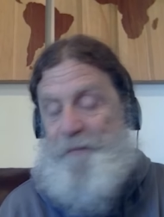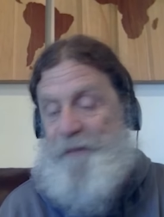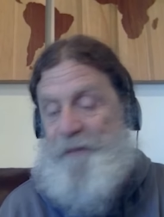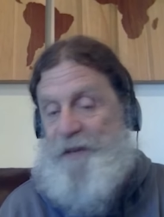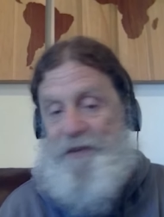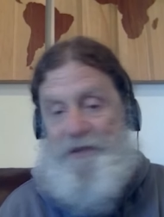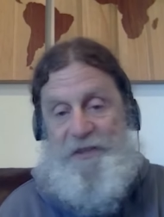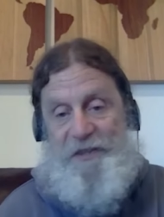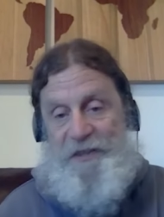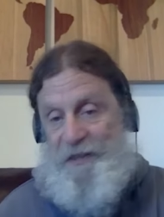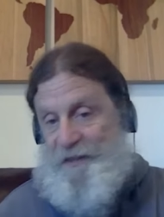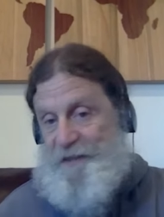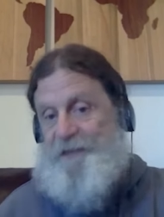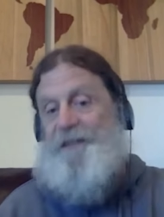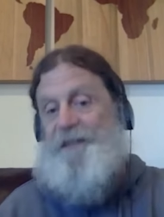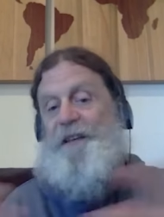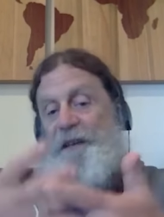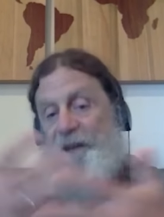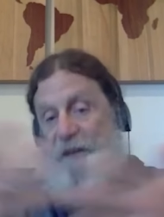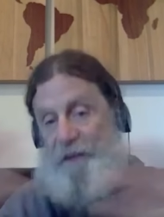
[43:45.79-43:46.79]
because
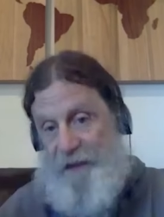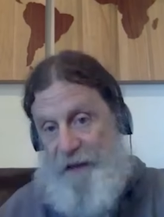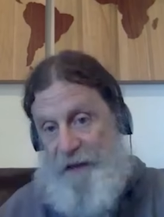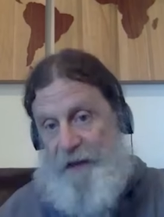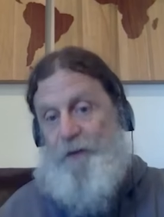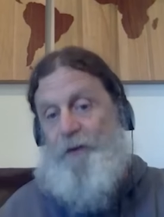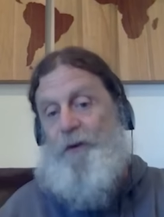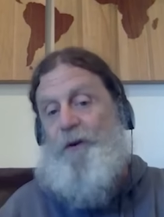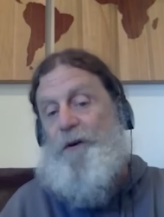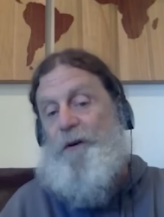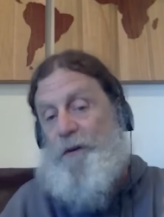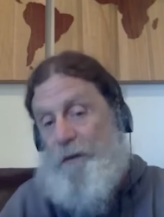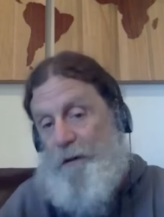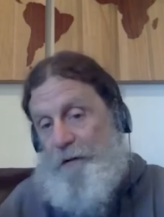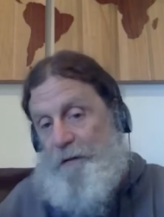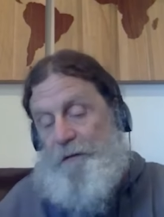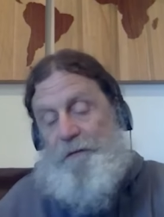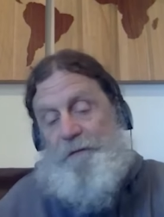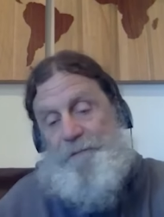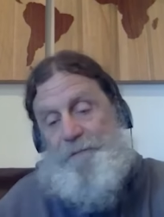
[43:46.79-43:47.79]
suddenly they
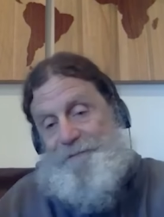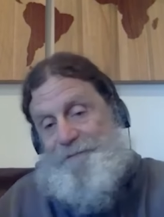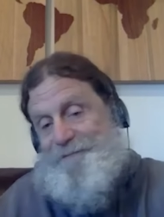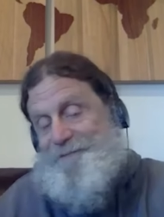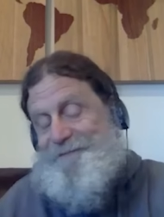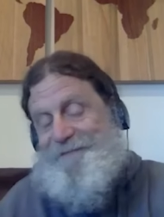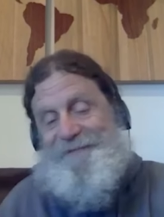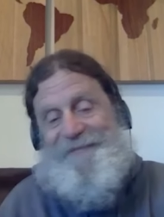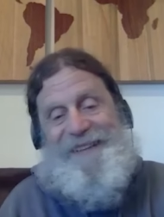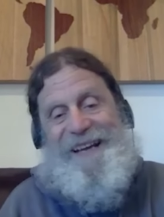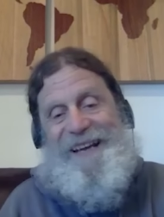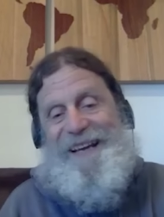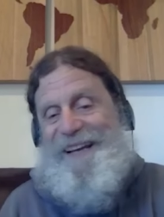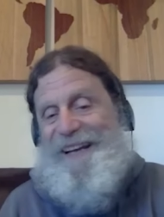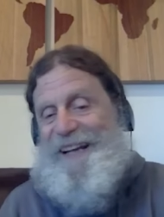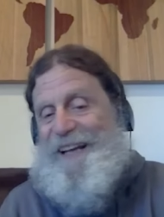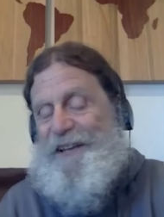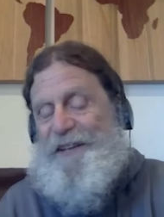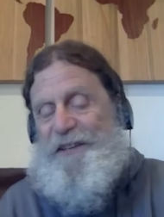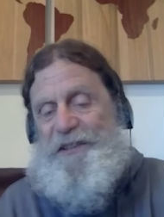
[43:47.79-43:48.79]
all.
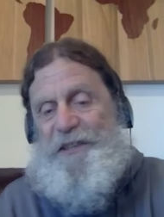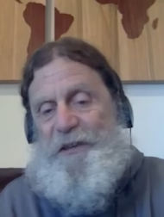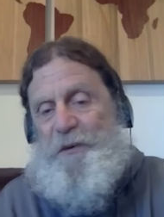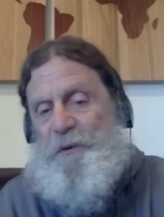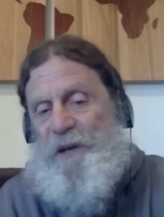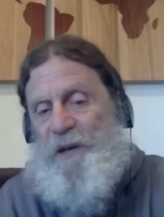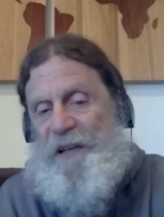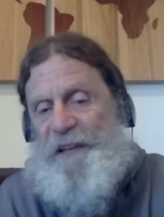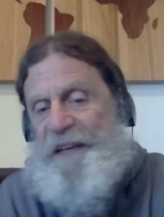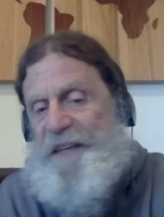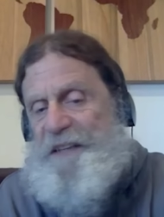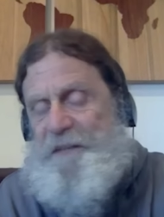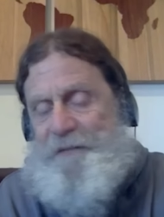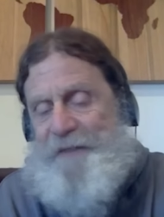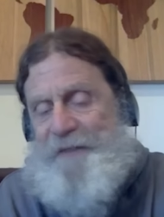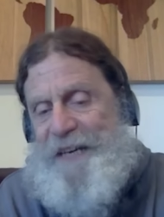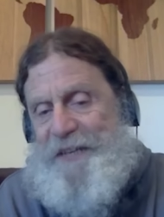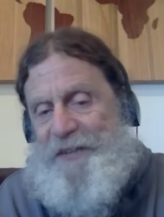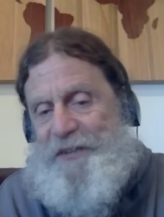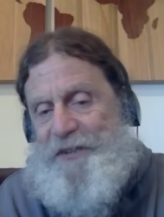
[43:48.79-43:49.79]
So collective
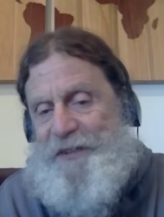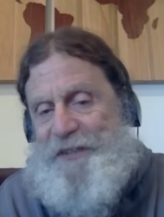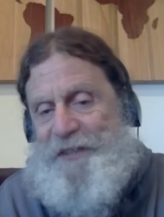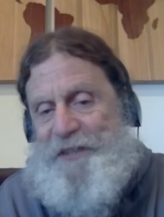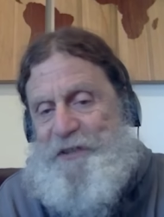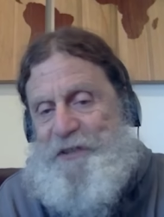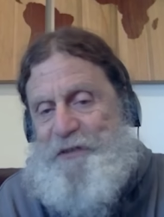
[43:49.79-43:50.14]
action is